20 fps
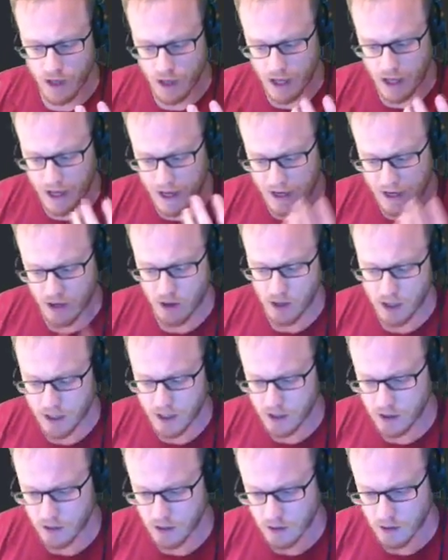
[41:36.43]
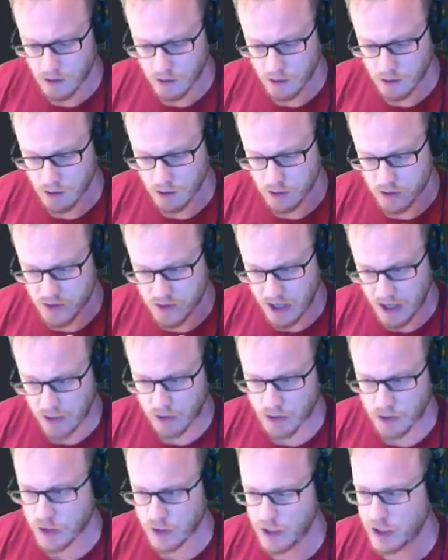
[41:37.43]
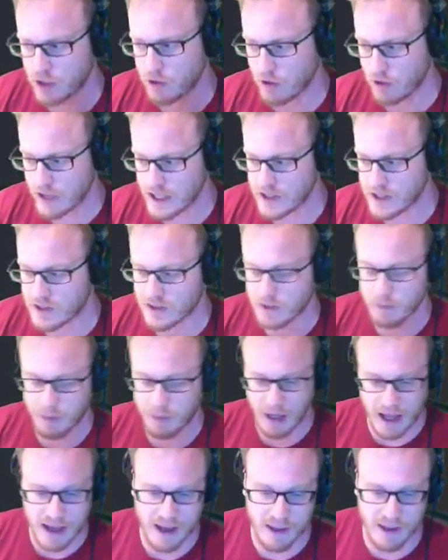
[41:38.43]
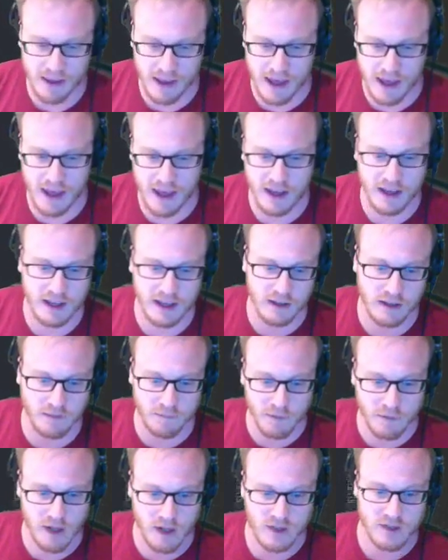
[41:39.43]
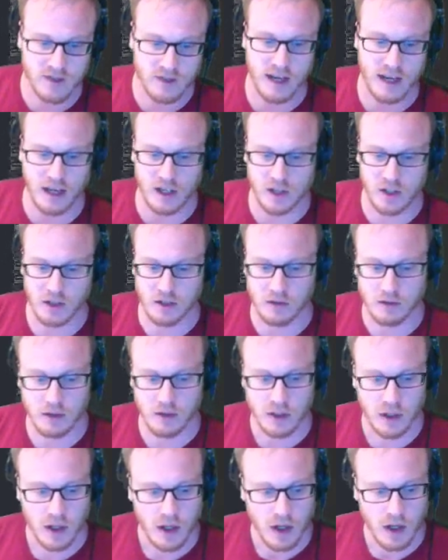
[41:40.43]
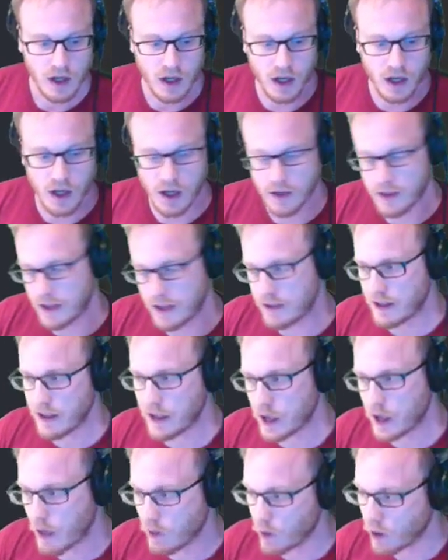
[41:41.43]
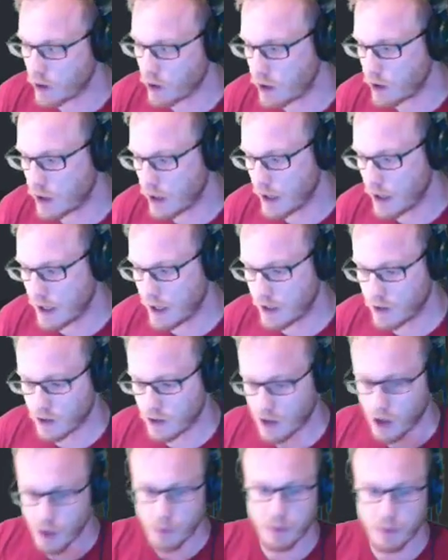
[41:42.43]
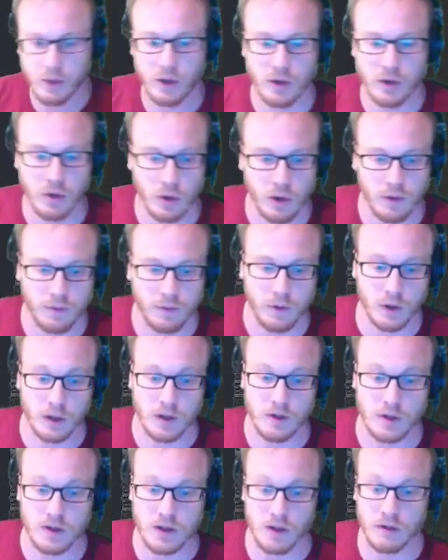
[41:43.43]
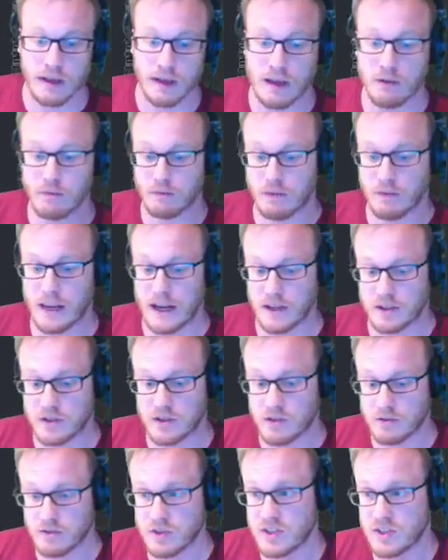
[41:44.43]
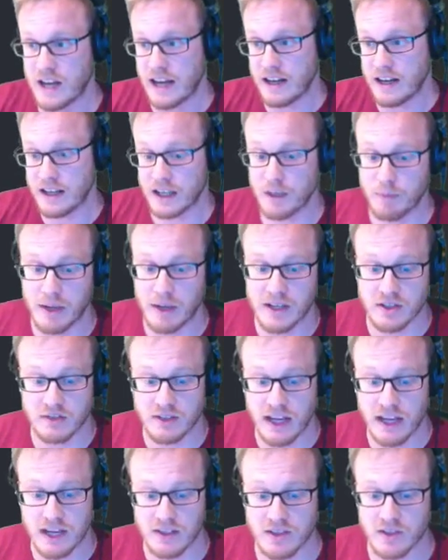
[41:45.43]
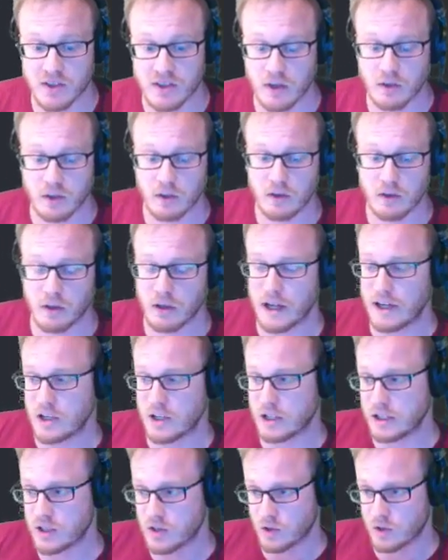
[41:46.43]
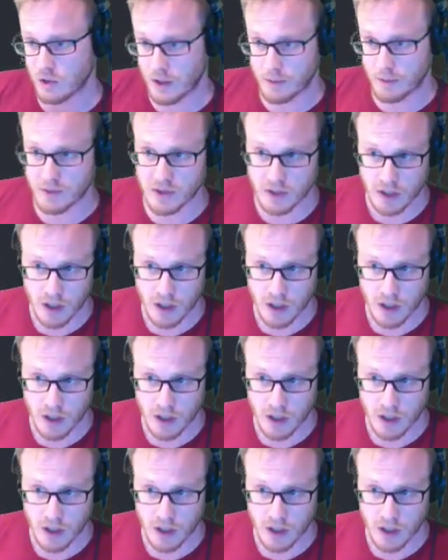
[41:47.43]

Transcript: AI secretary greets the player there in the first section, they then go on and open a door for you. So that's sending a piece of data. So you could actually script